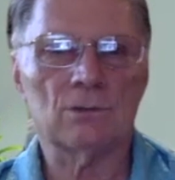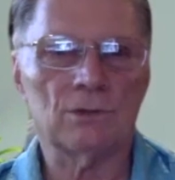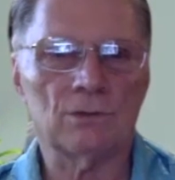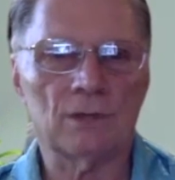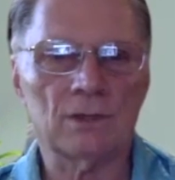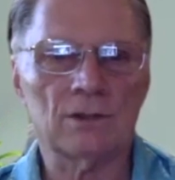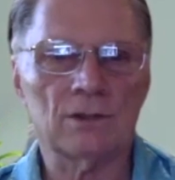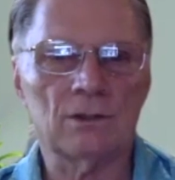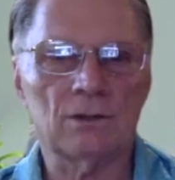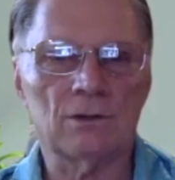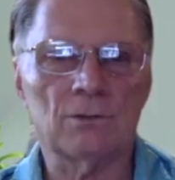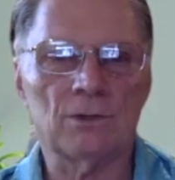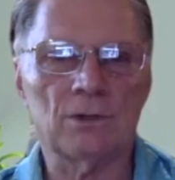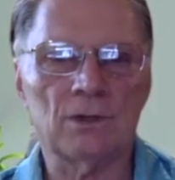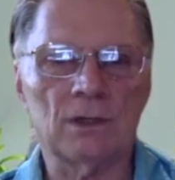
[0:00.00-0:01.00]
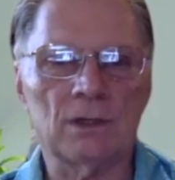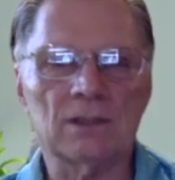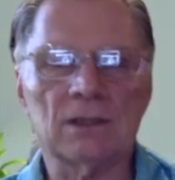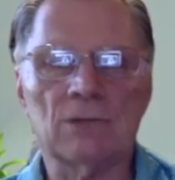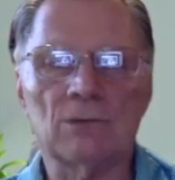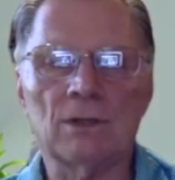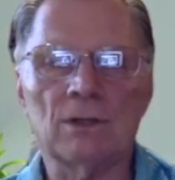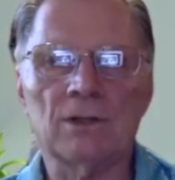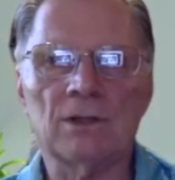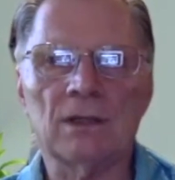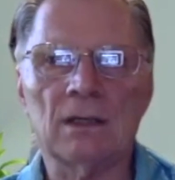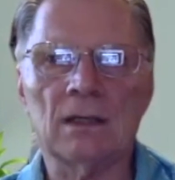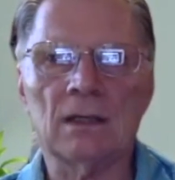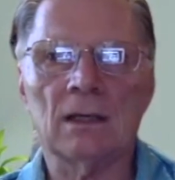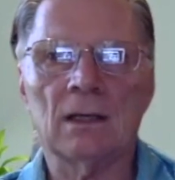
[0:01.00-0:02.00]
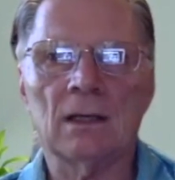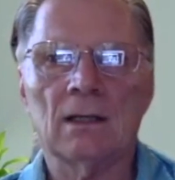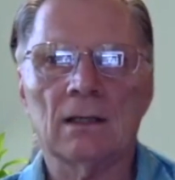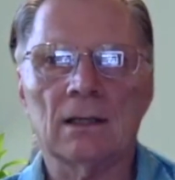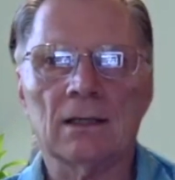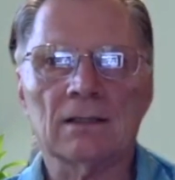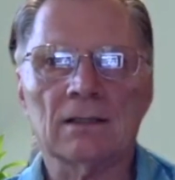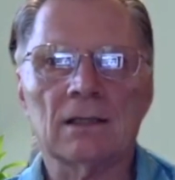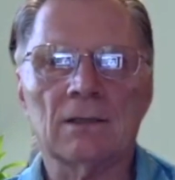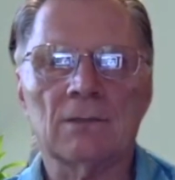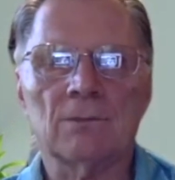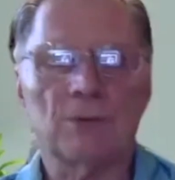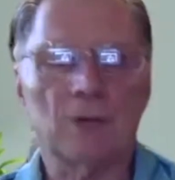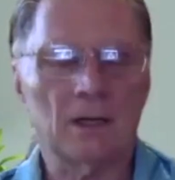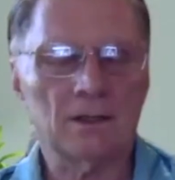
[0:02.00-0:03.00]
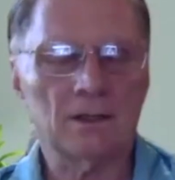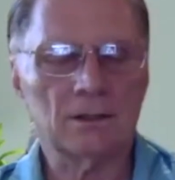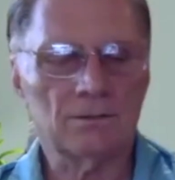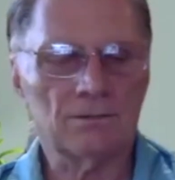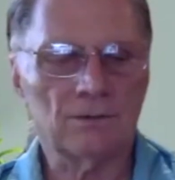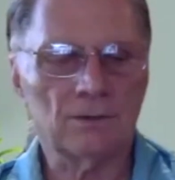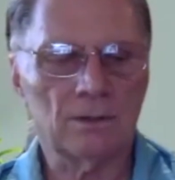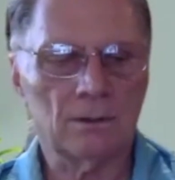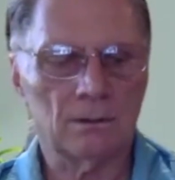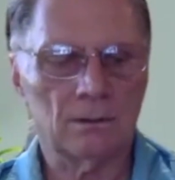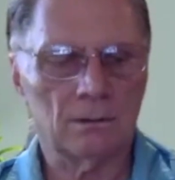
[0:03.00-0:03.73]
rest of your community. Because I really think, like I say, the product's different,